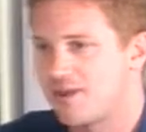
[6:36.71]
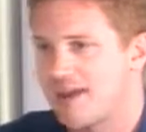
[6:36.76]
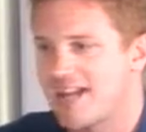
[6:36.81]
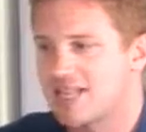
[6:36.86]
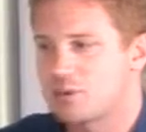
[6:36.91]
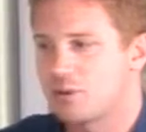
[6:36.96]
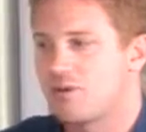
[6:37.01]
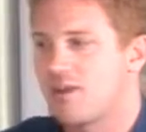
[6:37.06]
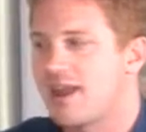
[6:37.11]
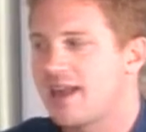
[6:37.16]
So
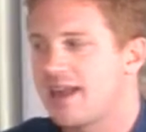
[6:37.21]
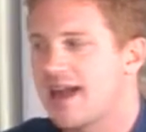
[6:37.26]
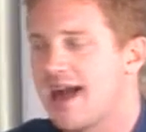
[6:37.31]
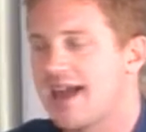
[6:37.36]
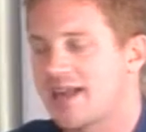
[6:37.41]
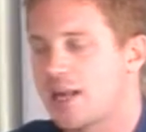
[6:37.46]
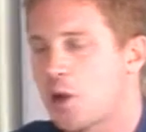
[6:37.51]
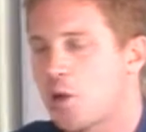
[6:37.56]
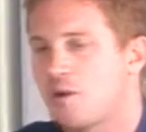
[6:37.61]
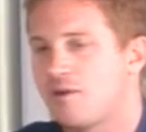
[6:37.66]
that's what they
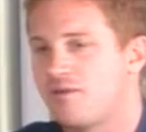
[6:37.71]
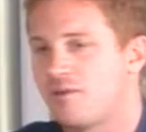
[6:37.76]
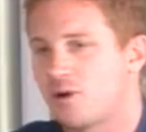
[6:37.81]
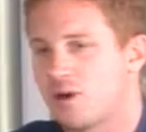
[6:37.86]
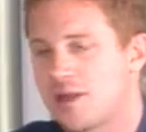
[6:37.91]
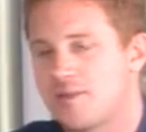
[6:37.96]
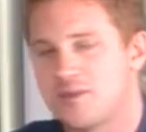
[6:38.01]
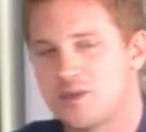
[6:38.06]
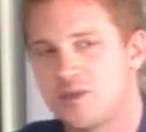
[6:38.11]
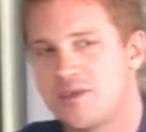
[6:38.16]
got going
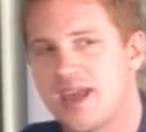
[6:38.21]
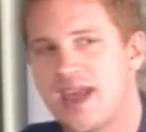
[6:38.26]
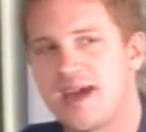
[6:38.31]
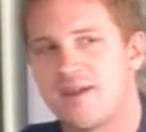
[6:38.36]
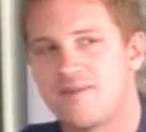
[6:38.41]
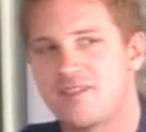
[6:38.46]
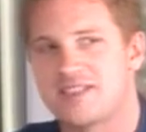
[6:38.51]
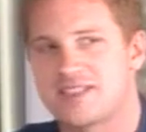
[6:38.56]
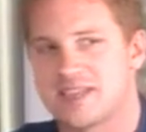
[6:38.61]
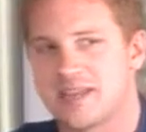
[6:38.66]
for them. Do they
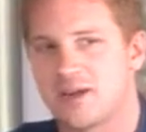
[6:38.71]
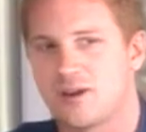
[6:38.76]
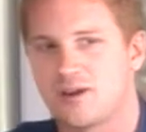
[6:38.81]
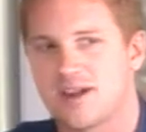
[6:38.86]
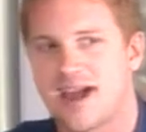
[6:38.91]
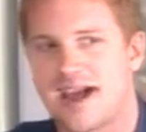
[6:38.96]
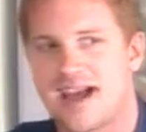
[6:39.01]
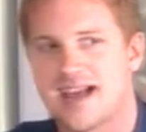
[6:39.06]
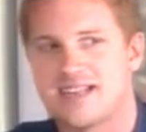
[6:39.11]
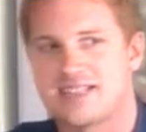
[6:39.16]
have the
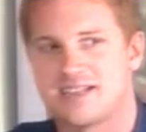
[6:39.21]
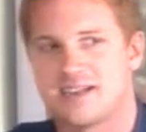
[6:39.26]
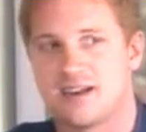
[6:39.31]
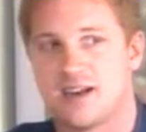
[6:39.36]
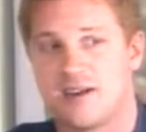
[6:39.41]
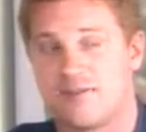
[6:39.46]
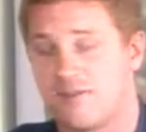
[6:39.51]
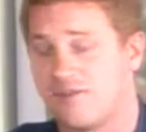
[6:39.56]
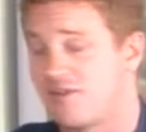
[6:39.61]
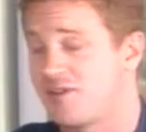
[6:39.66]
skill guys and
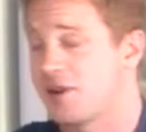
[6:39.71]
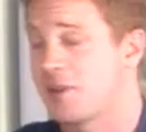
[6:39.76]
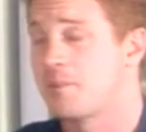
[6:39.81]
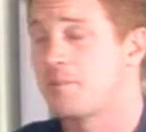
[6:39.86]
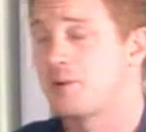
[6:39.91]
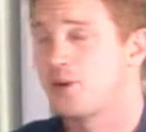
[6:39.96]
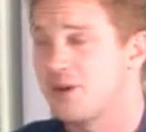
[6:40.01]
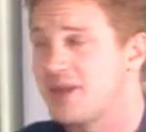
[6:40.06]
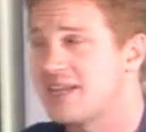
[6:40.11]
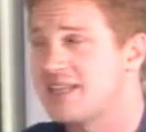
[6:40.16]
enough of a
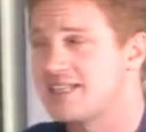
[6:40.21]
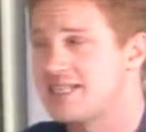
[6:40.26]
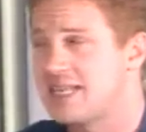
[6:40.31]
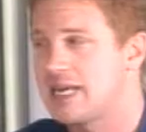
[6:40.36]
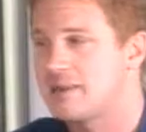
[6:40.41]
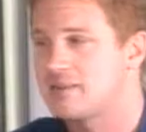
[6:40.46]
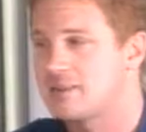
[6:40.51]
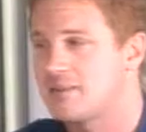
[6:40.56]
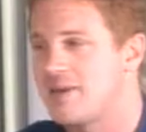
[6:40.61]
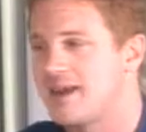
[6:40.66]
complete
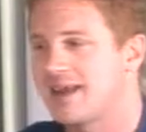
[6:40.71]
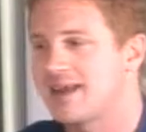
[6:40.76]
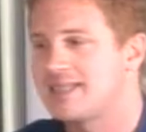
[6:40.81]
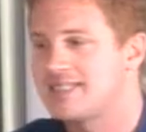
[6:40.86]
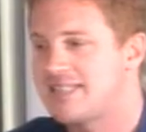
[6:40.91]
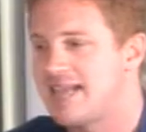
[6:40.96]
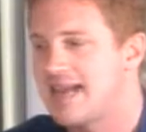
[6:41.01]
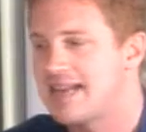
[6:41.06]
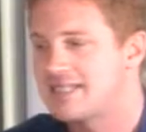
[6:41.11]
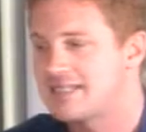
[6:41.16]
team to make
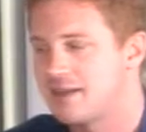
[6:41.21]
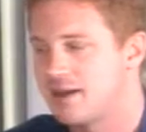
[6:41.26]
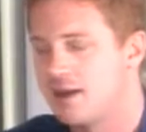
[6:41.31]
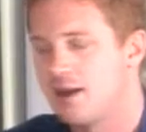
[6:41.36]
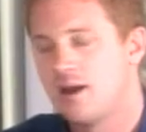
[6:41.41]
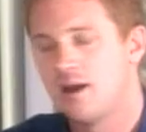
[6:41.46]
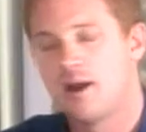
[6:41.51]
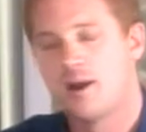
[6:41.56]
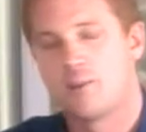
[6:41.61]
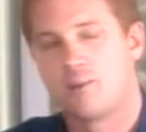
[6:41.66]
a dent?
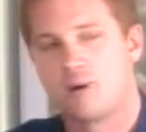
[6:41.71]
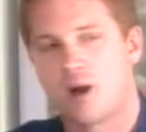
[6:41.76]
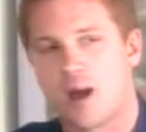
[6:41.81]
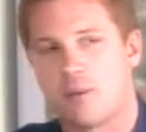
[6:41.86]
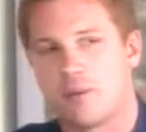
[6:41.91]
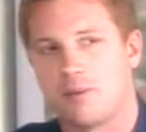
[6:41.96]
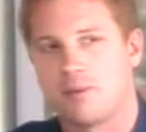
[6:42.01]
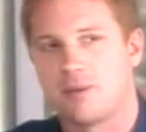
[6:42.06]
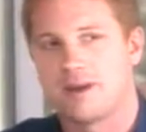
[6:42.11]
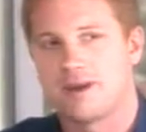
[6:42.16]

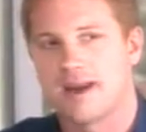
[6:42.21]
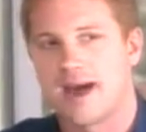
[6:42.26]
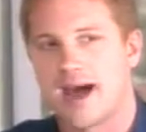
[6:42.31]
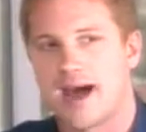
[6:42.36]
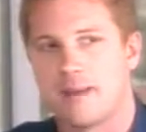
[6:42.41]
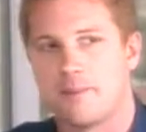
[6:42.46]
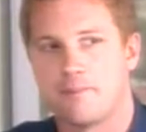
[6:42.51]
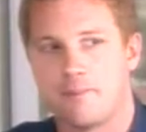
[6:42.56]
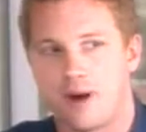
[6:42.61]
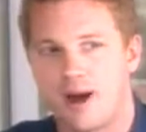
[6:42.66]
Probably
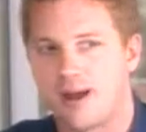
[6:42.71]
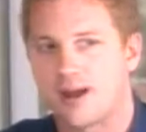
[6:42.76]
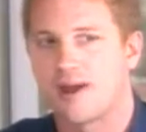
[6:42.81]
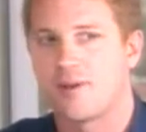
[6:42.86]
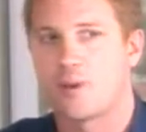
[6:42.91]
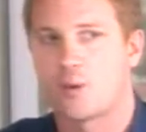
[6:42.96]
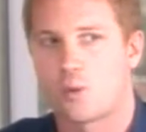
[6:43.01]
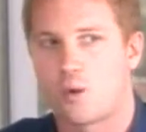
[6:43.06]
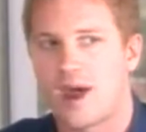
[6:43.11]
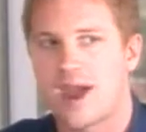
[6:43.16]
not, but
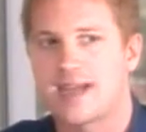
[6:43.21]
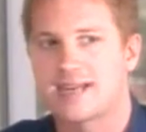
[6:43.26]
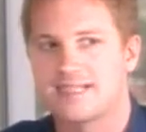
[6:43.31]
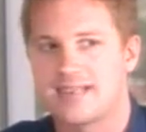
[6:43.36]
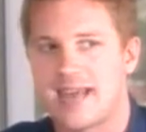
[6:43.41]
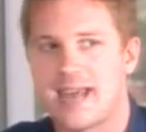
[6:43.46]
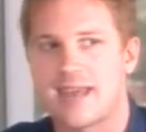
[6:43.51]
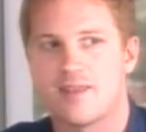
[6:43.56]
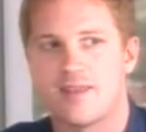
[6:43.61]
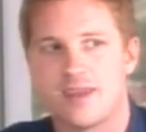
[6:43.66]
on the
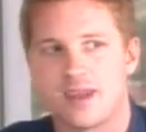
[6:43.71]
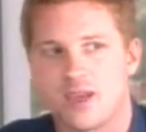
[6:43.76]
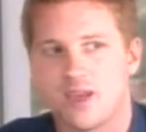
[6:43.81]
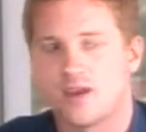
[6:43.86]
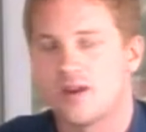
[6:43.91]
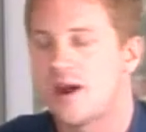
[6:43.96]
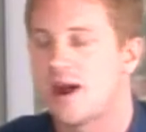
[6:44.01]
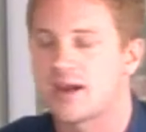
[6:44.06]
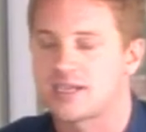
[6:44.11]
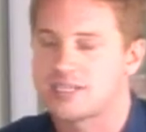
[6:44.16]
right day, they
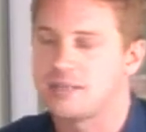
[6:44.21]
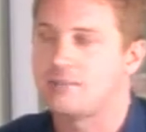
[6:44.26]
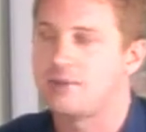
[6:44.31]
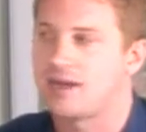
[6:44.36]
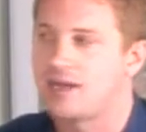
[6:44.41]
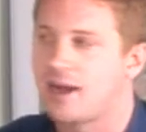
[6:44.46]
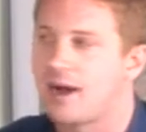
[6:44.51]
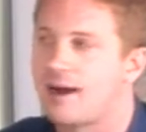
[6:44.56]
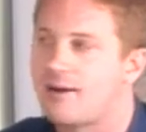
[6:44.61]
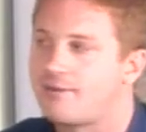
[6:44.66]
could knock
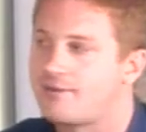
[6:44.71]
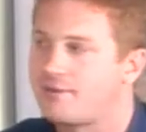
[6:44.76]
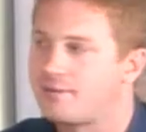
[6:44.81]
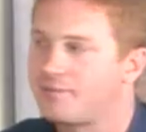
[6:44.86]
somebody off.